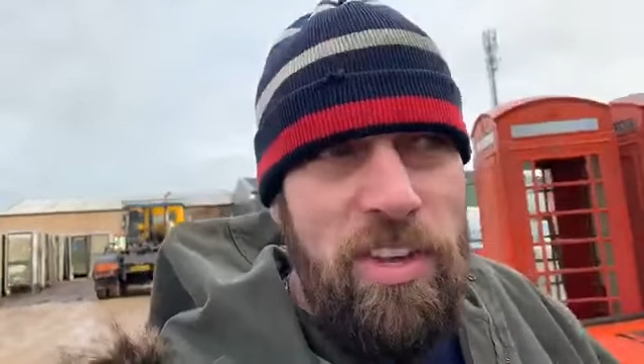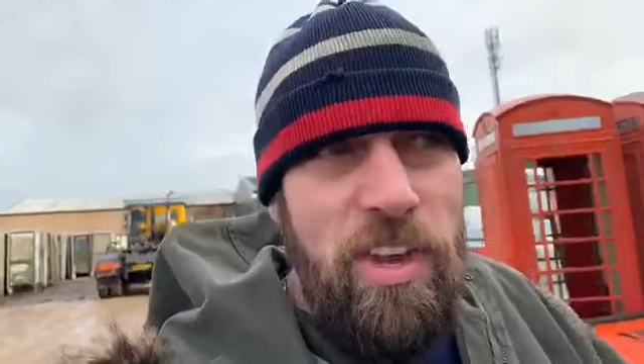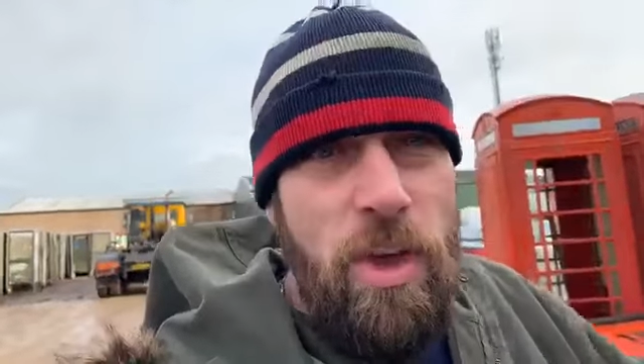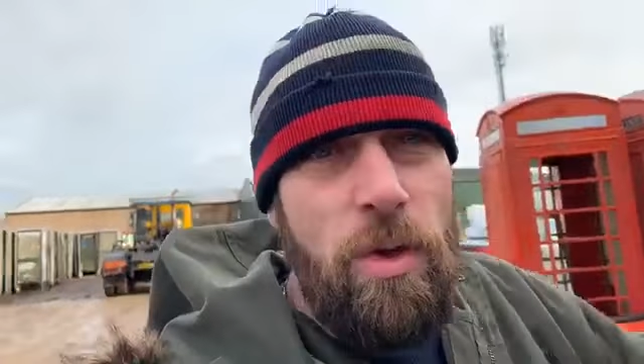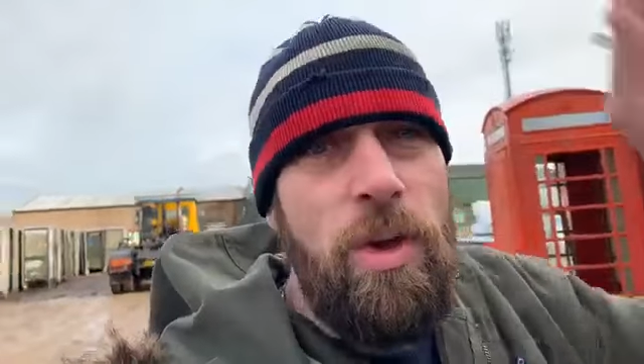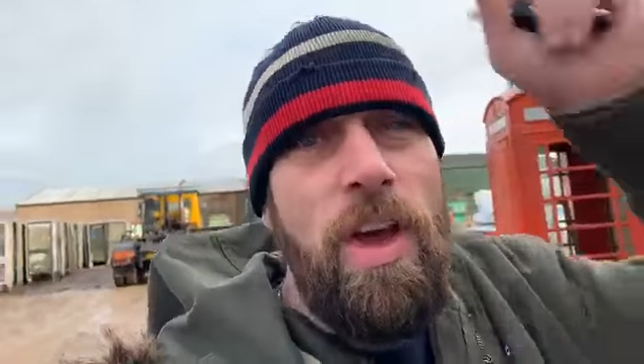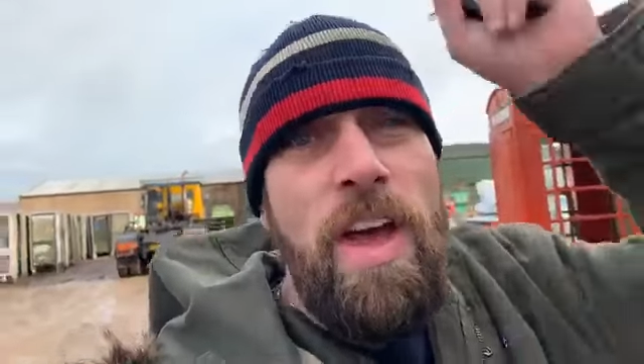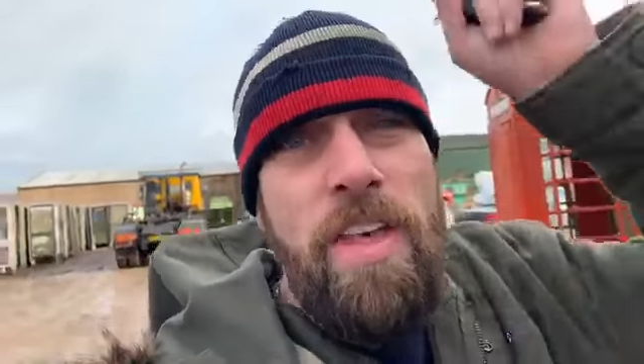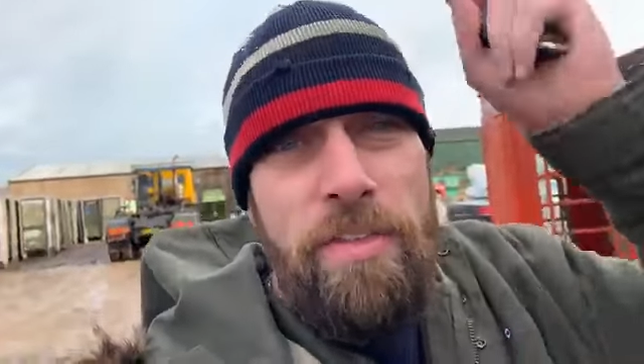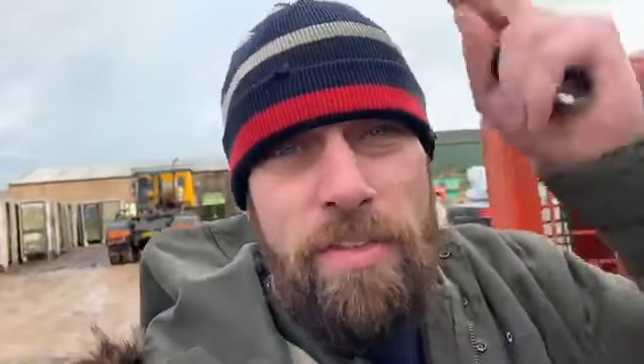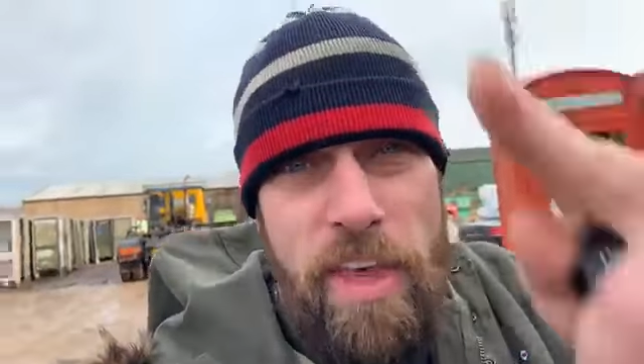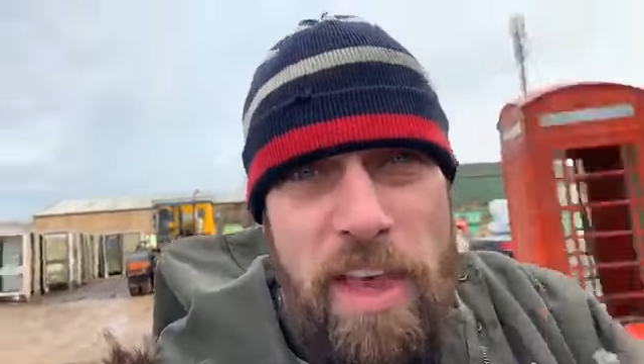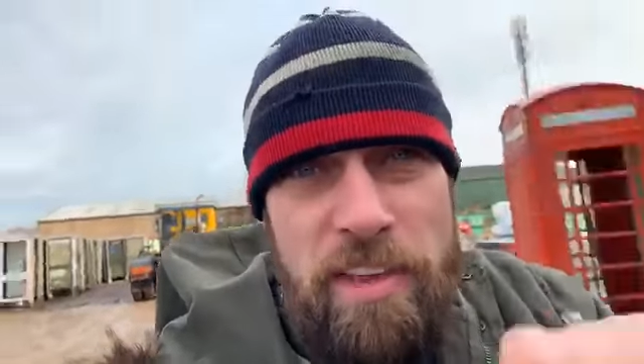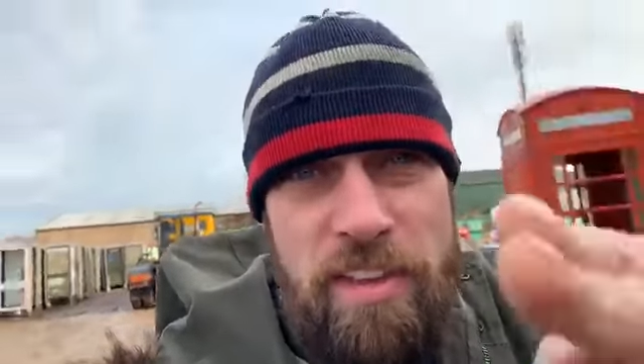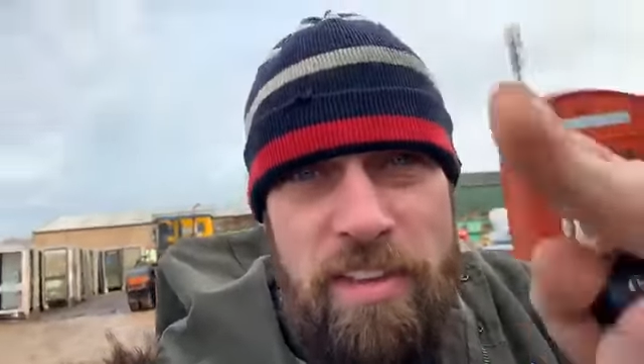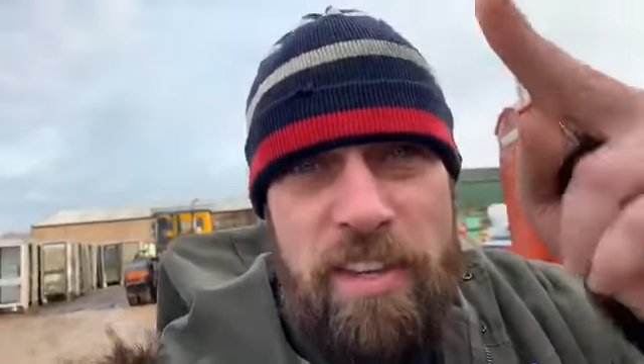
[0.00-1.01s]
to you.
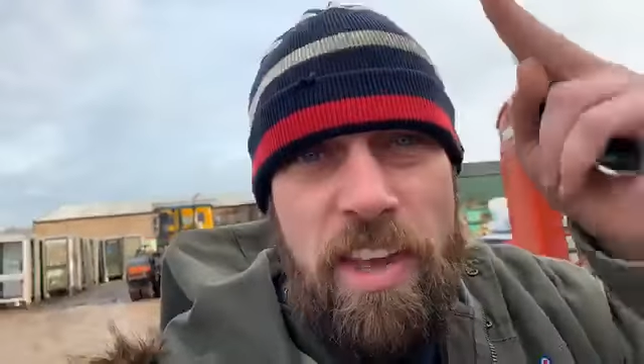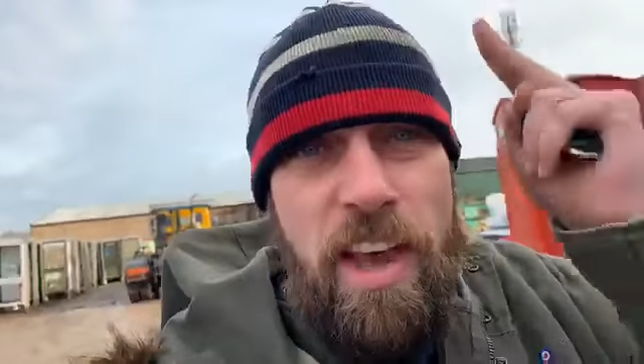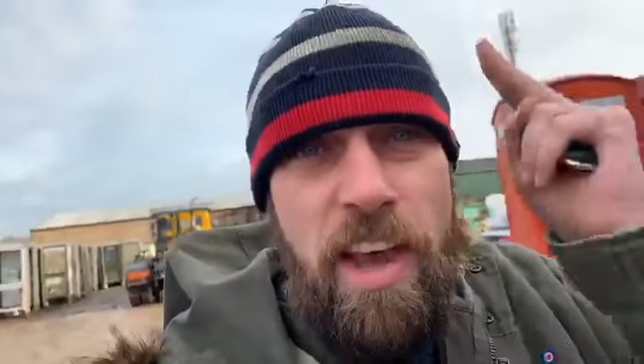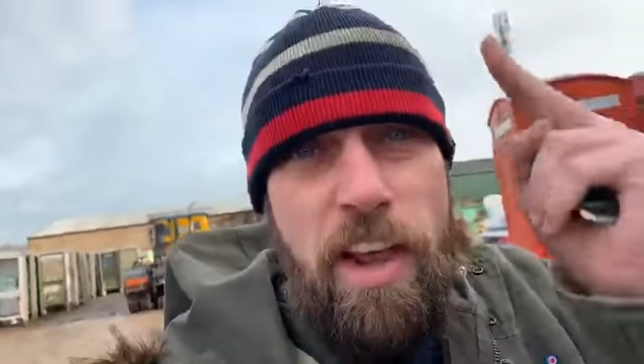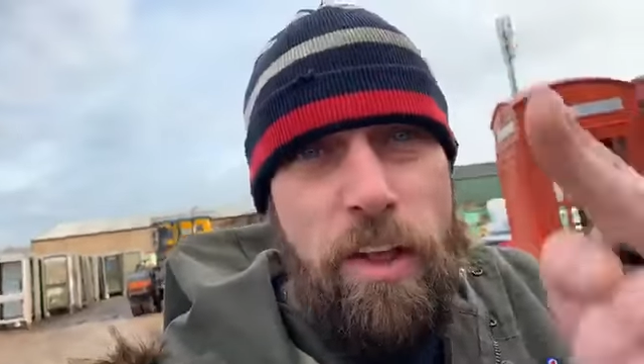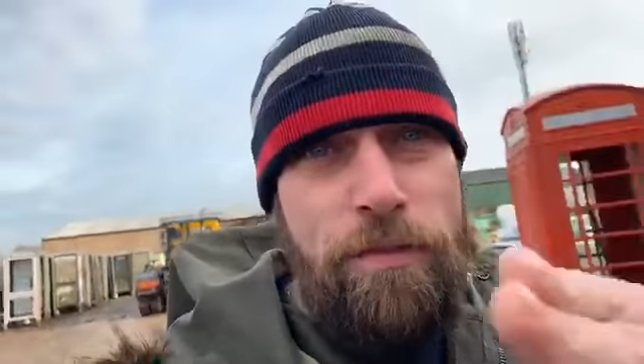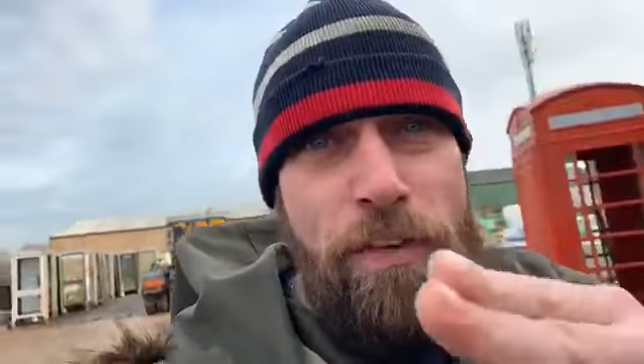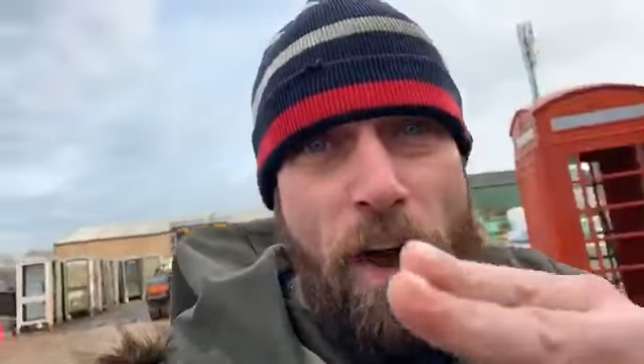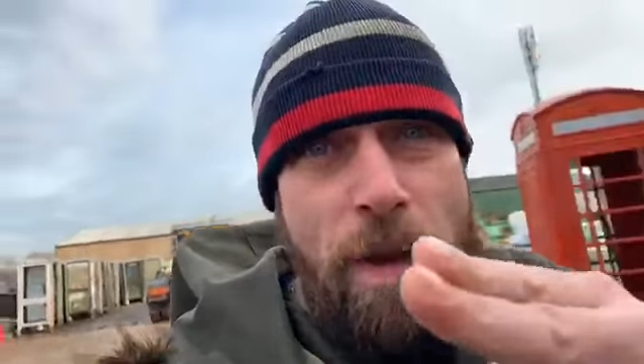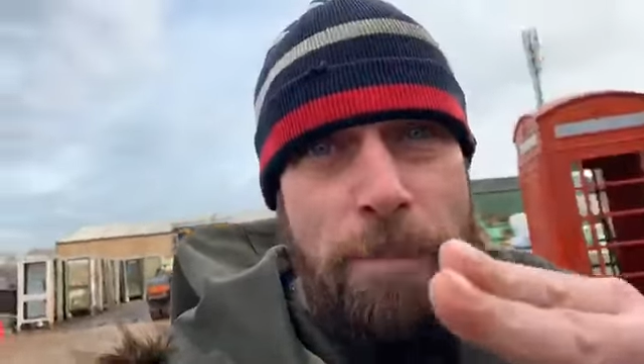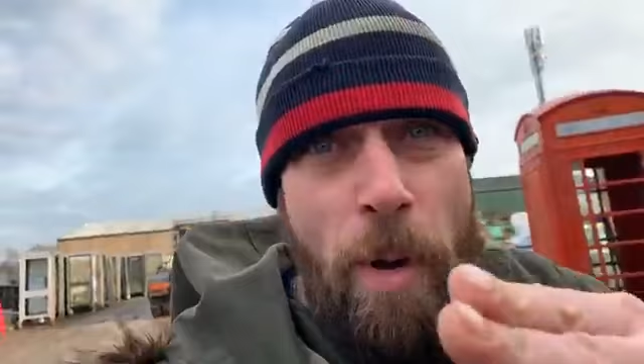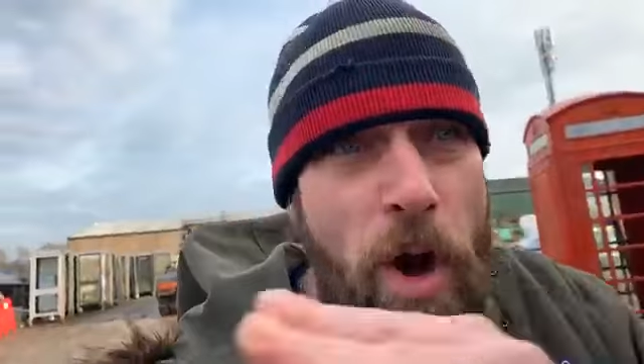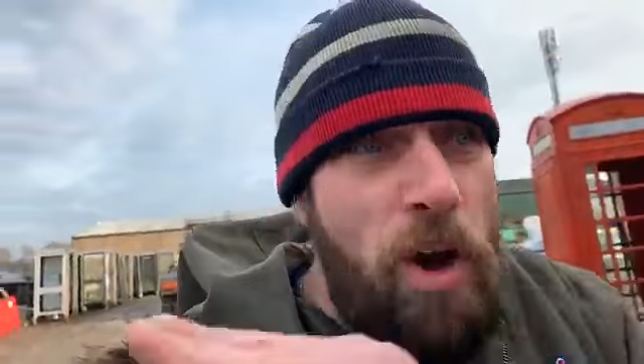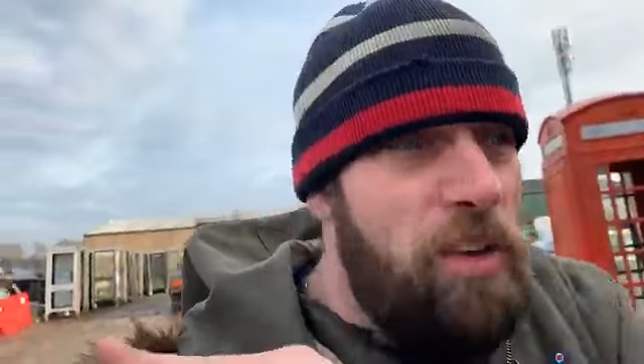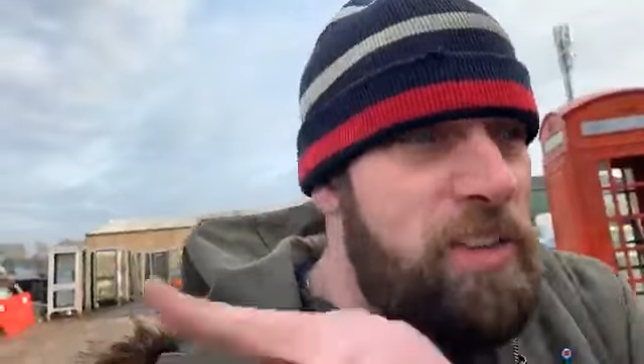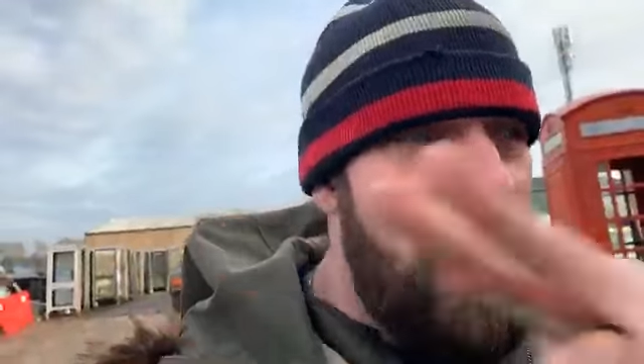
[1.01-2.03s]
This is phone
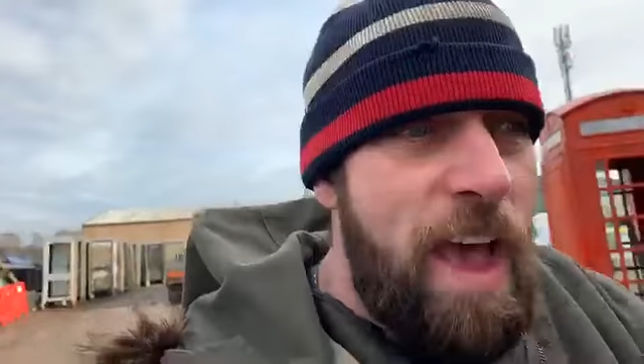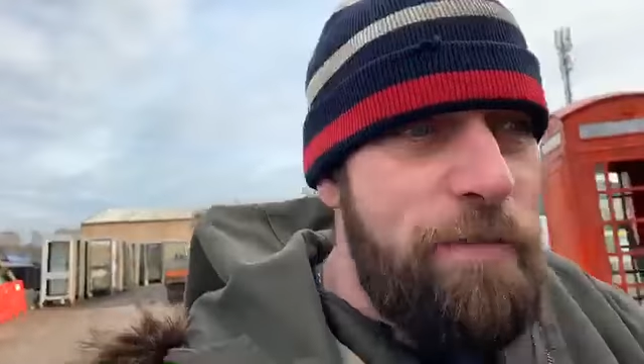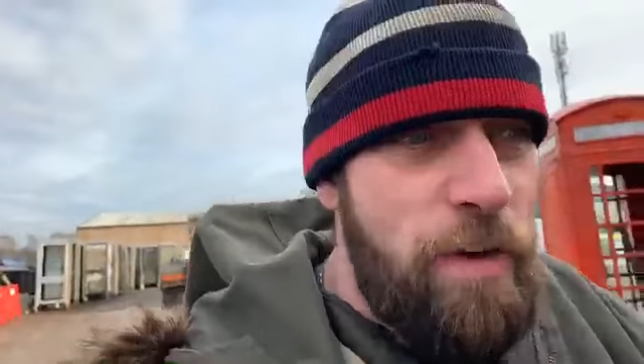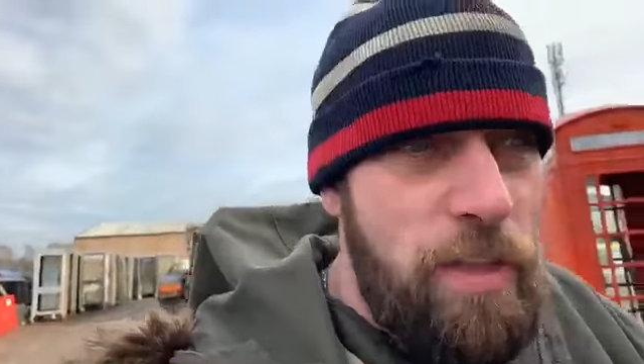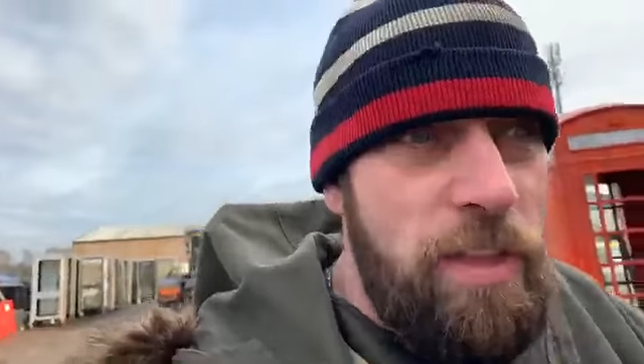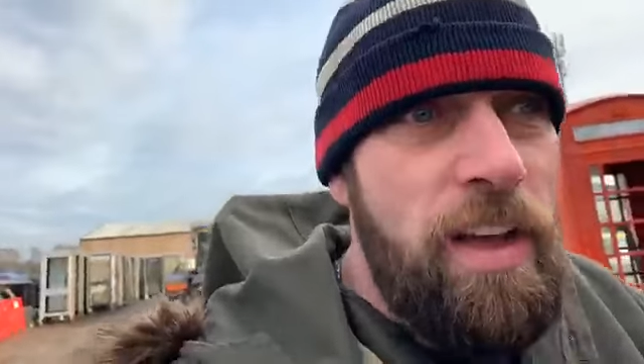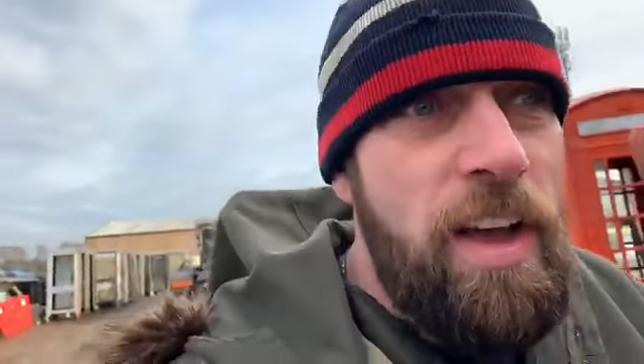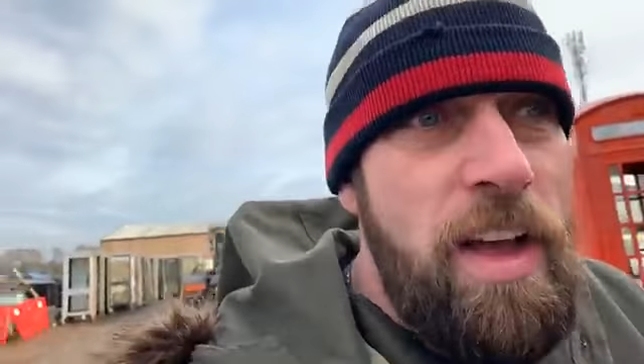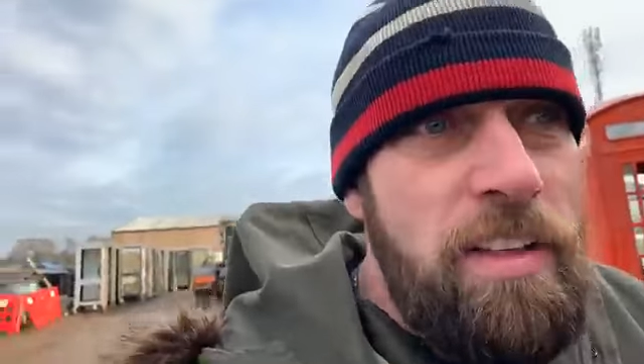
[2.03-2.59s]
box heaven.